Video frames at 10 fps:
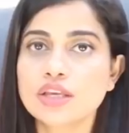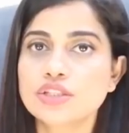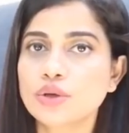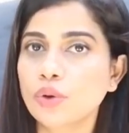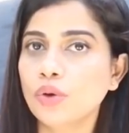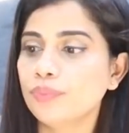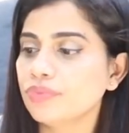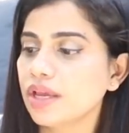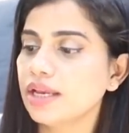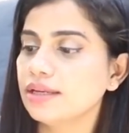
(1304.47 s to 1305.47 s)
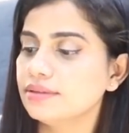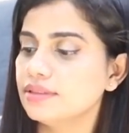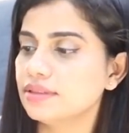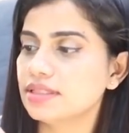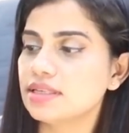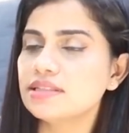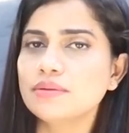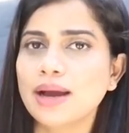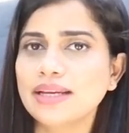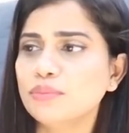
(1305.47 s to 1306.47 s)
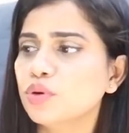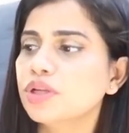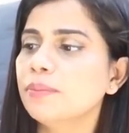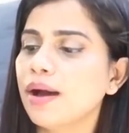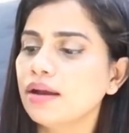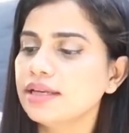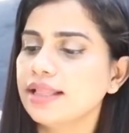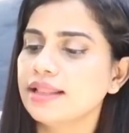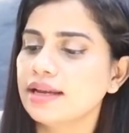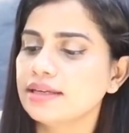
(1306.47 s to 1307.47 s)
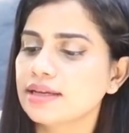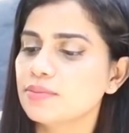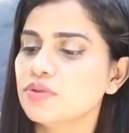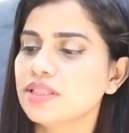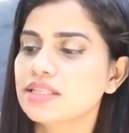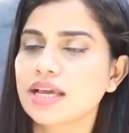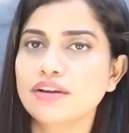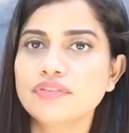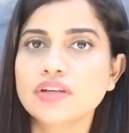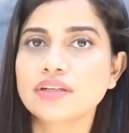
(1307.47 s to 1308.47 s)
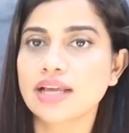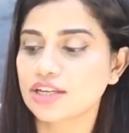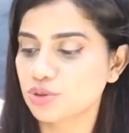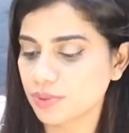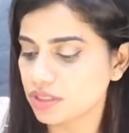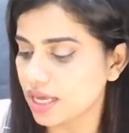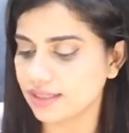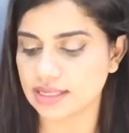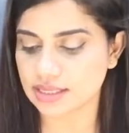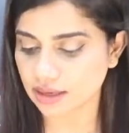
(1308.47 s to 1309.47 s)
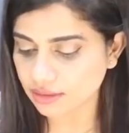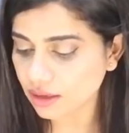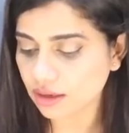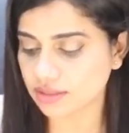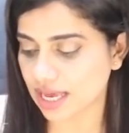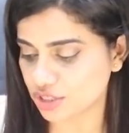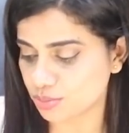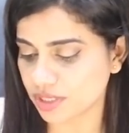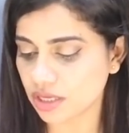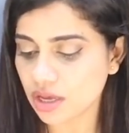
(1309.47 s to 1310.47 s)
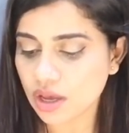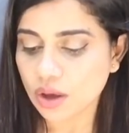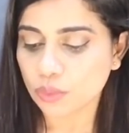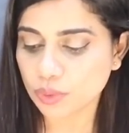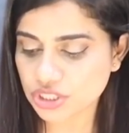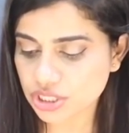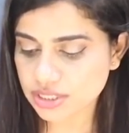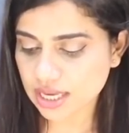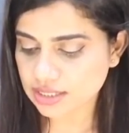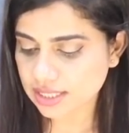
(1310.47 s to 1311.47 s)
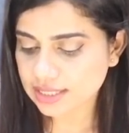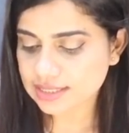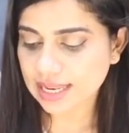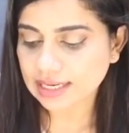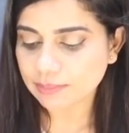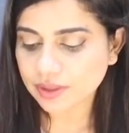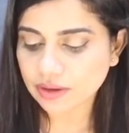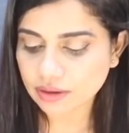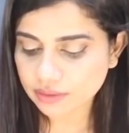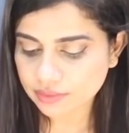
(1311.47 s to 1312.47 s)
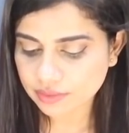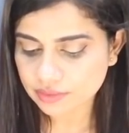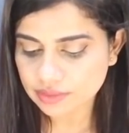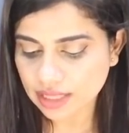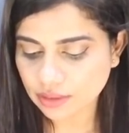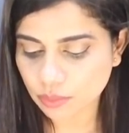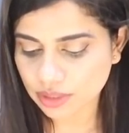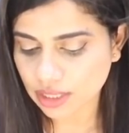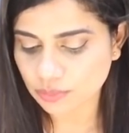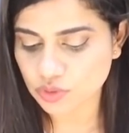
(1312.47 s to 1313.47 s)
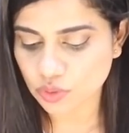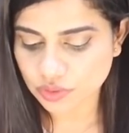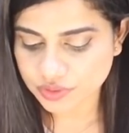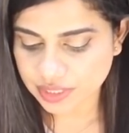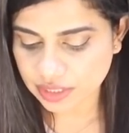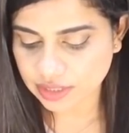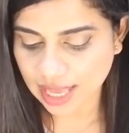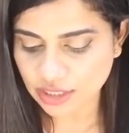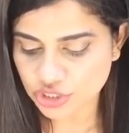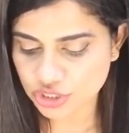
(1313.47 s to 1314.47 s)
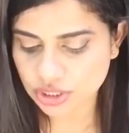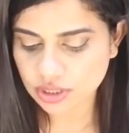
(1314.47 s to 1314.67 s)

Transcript: So this is the white motor part, and then it comes with this kind of an attachment, and there's another attachment which is actually slightly bigger than the one that was already attached.